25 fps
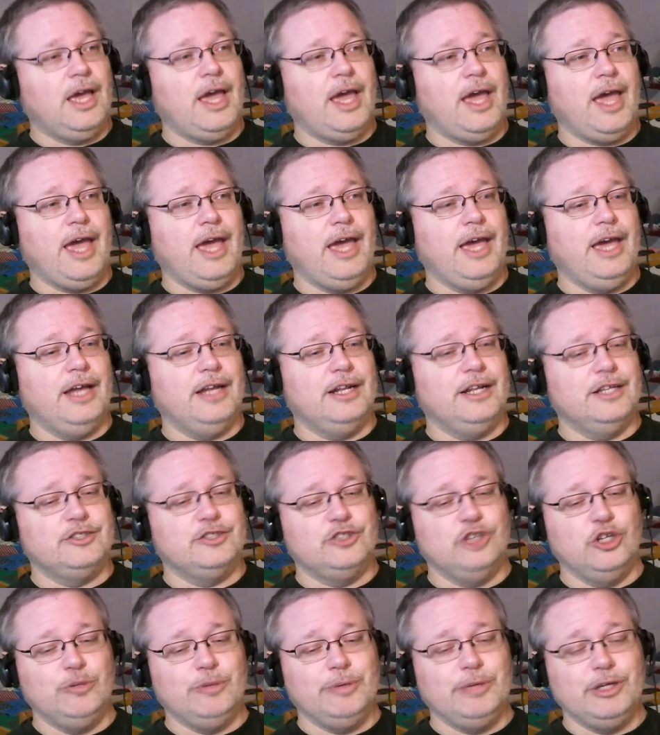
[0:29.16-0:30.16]
And
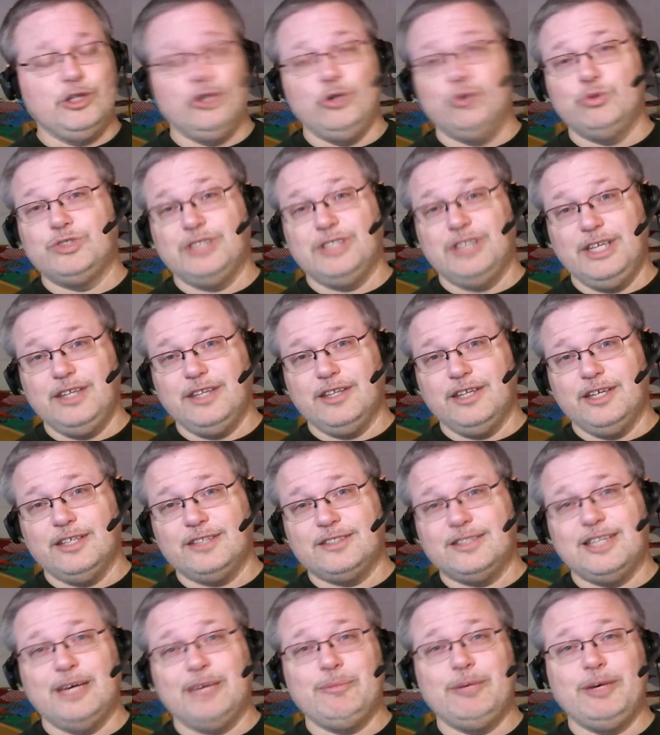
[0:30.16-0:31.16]
assuming you see
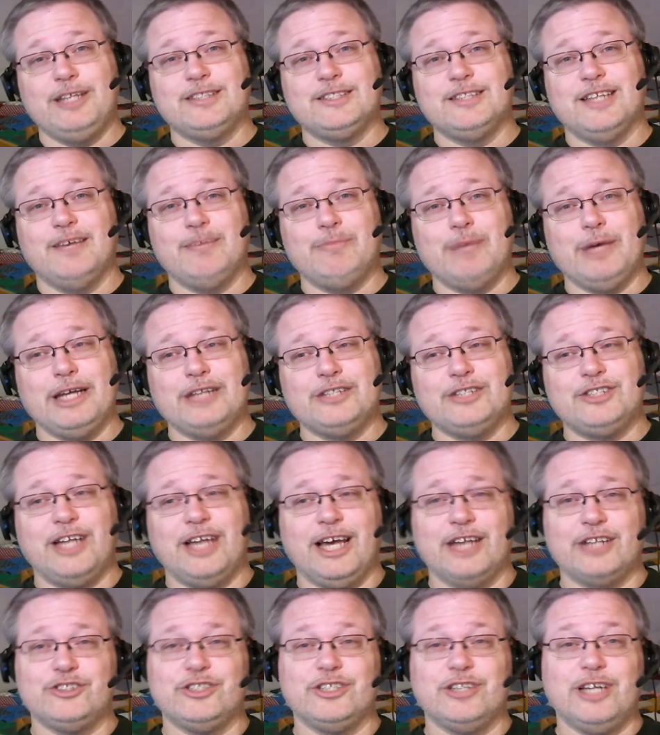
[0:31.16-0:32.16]
this, that means I've managed to
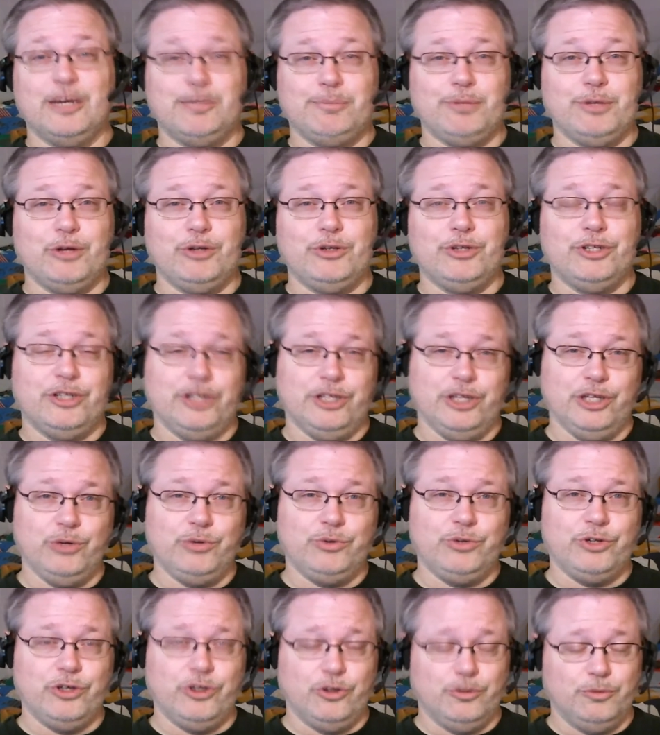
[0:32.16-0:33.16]
actually upload it to
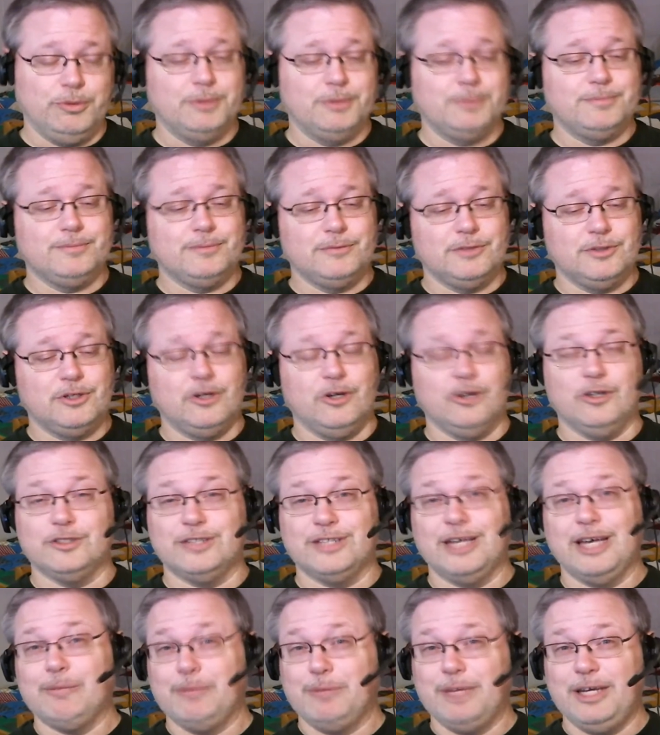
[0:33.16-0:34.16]
YouTube, because
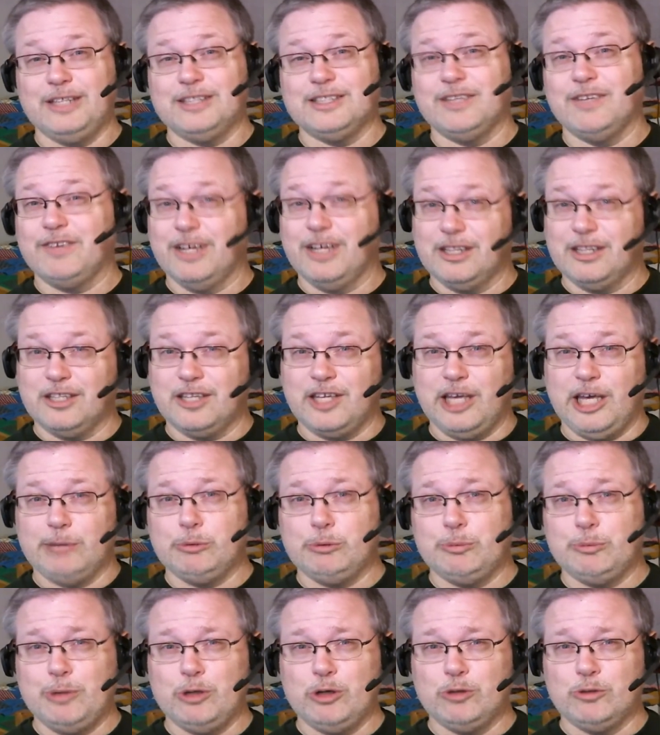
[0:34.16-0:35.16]
that means I've got the
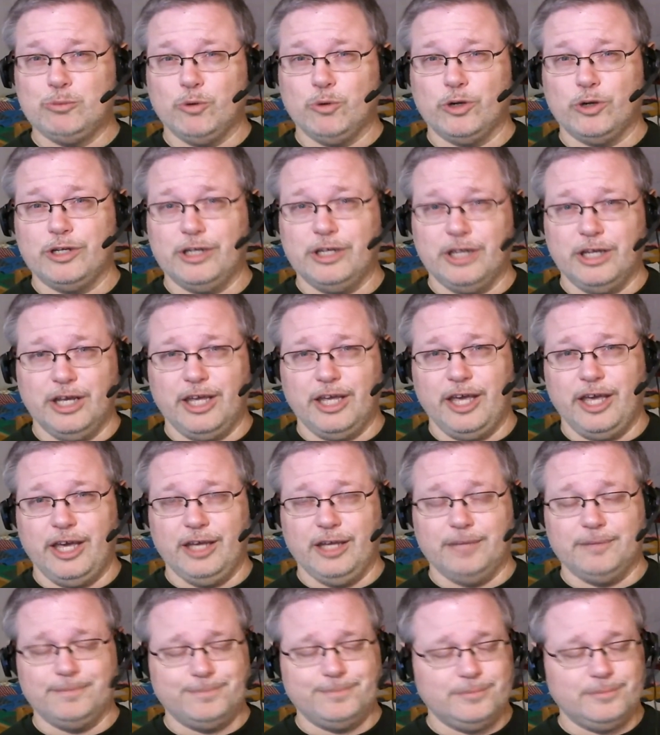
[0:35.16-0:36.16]
cable modem working
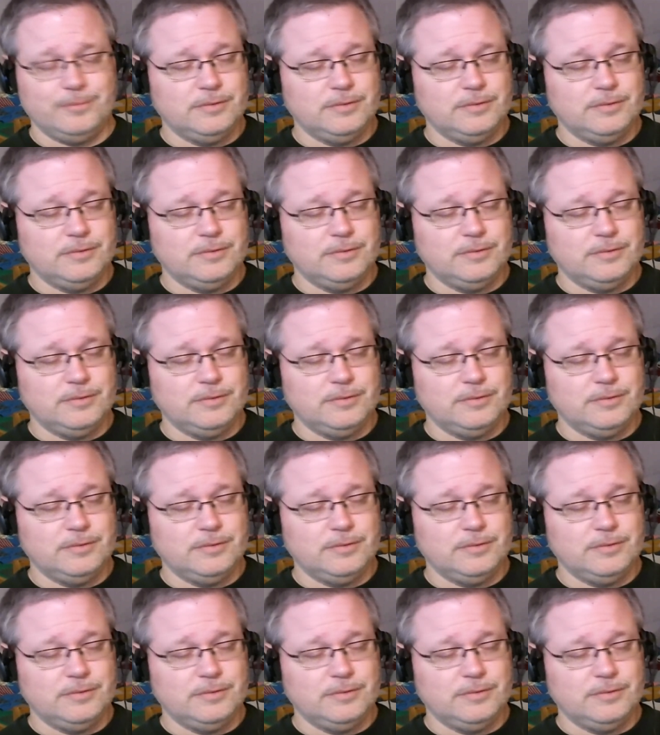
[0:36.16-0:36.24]
again.